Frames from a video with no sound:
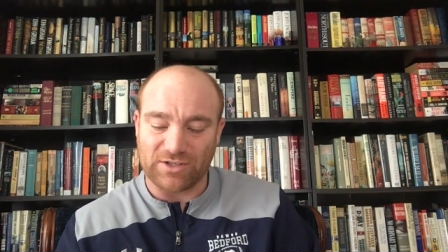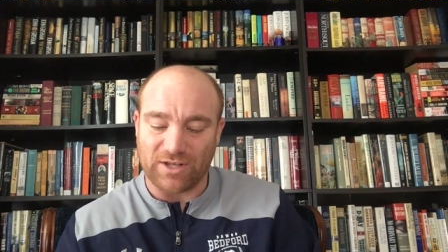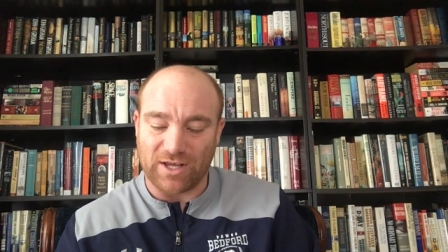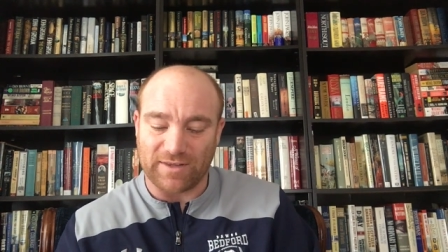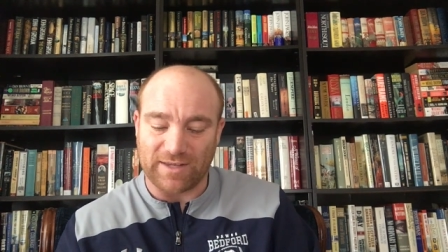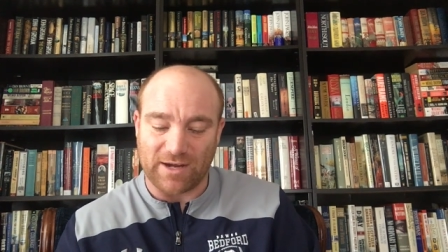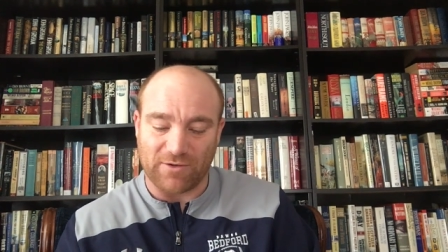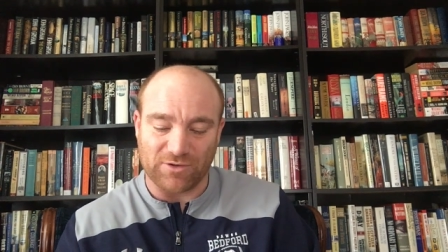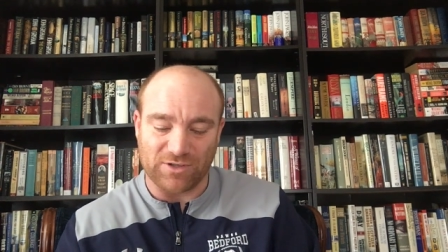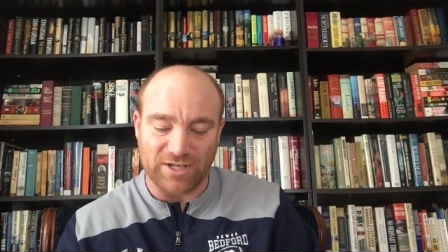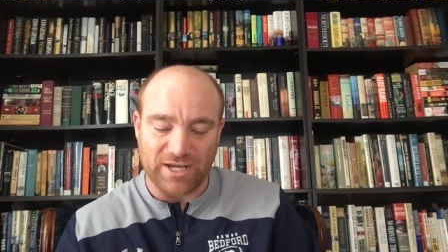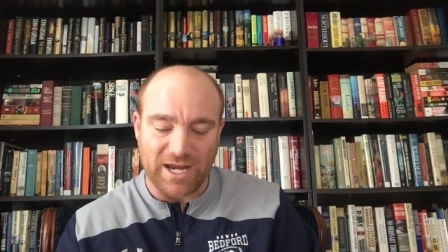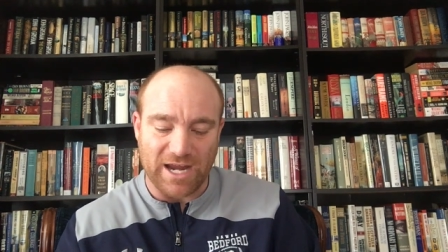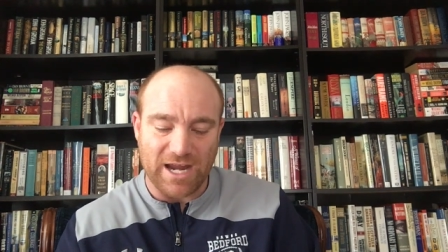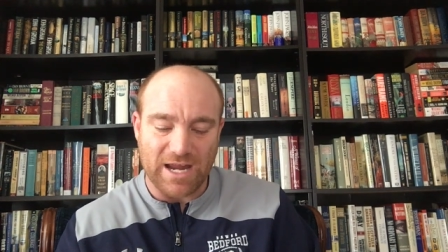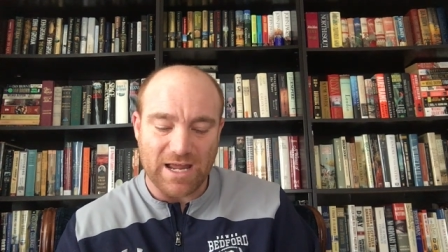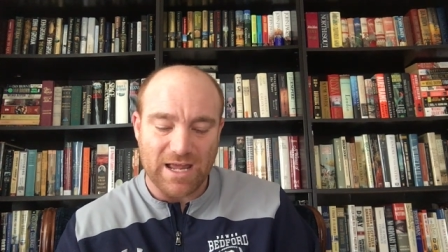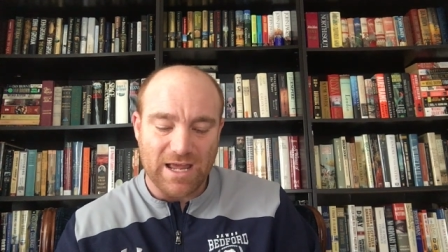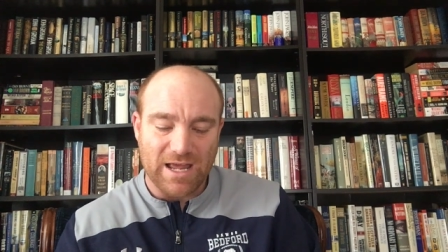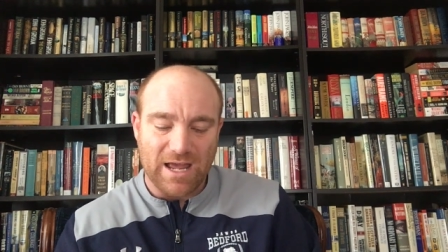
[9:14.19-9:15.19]
Thought that was
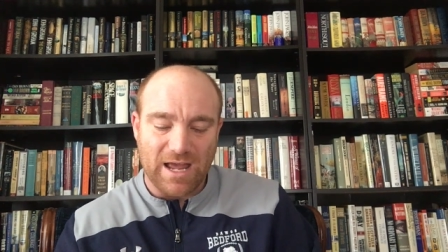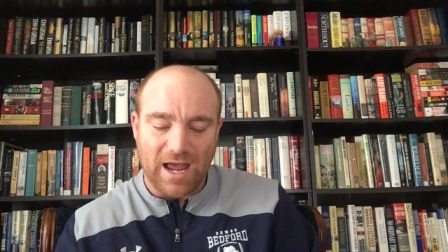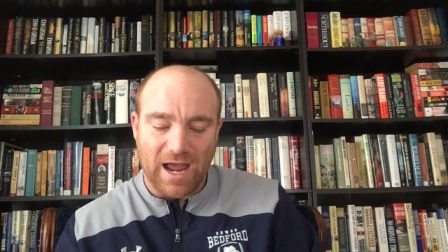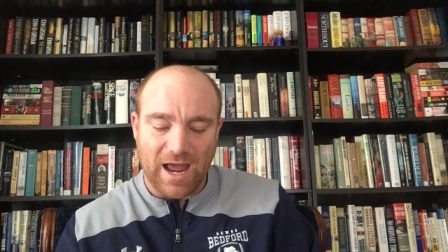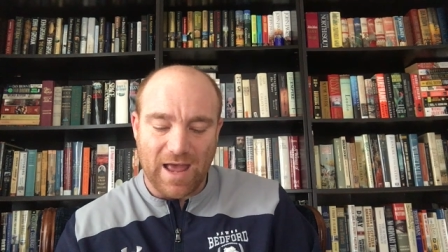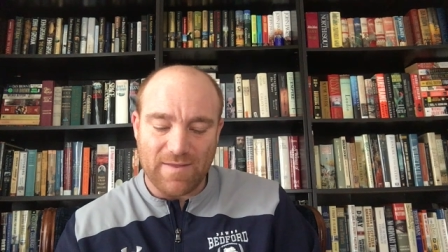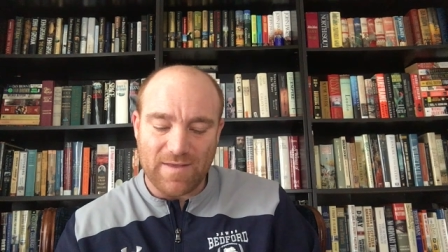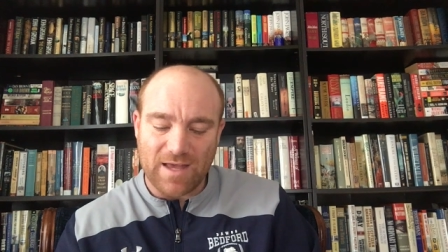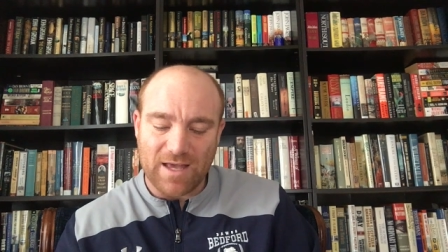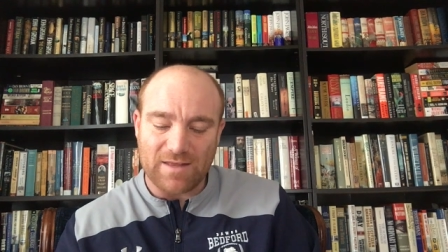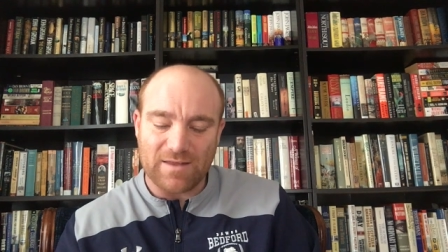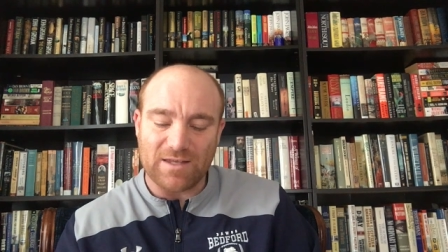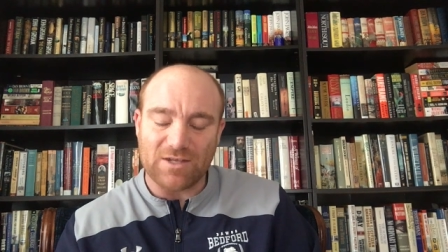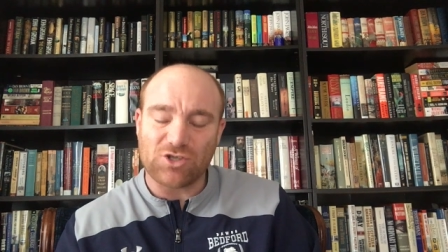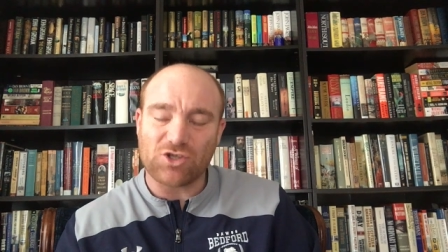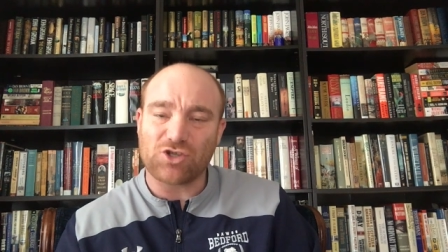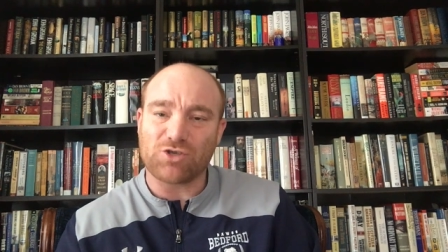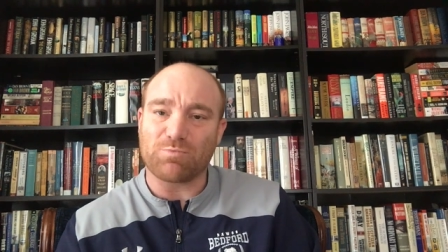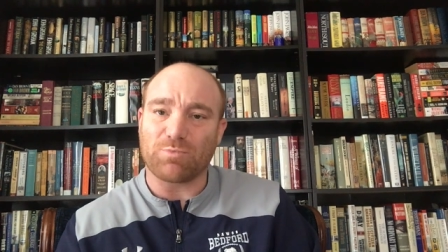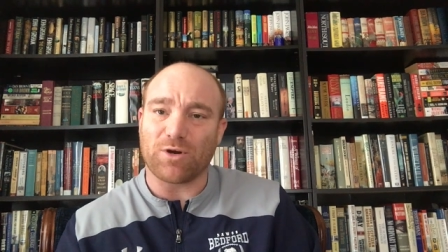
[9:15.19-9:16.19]
neat and then this
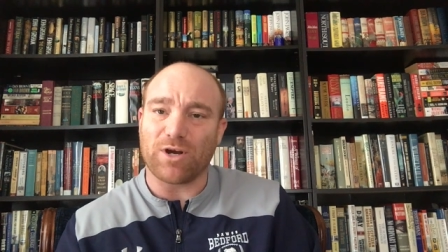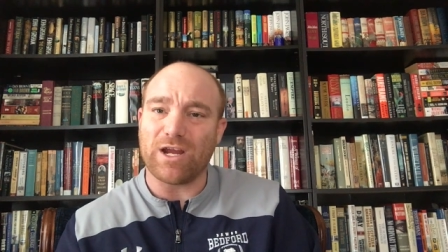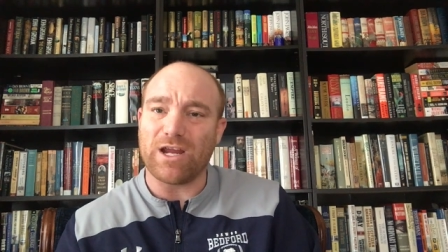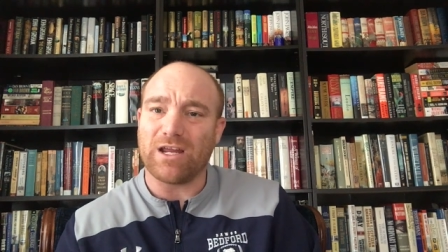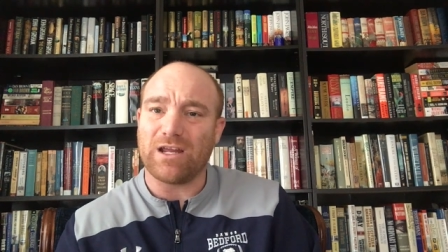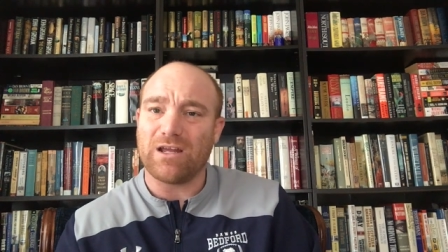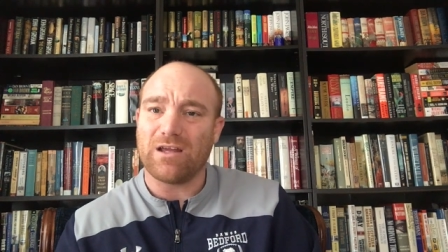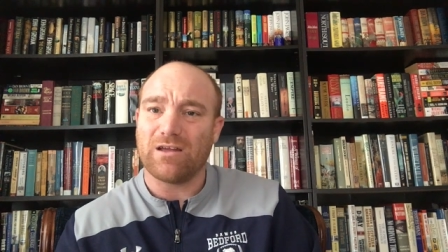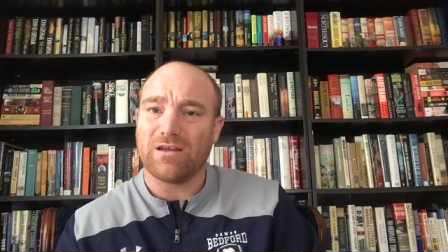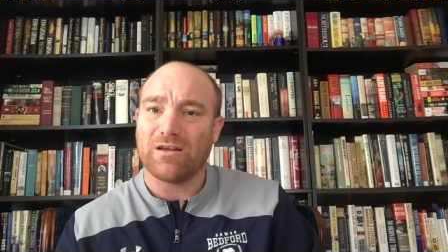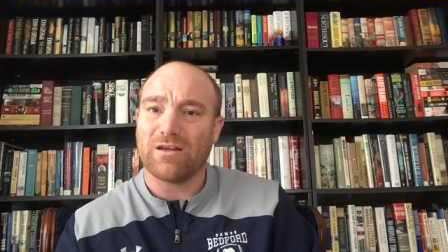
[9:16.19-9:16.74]
spring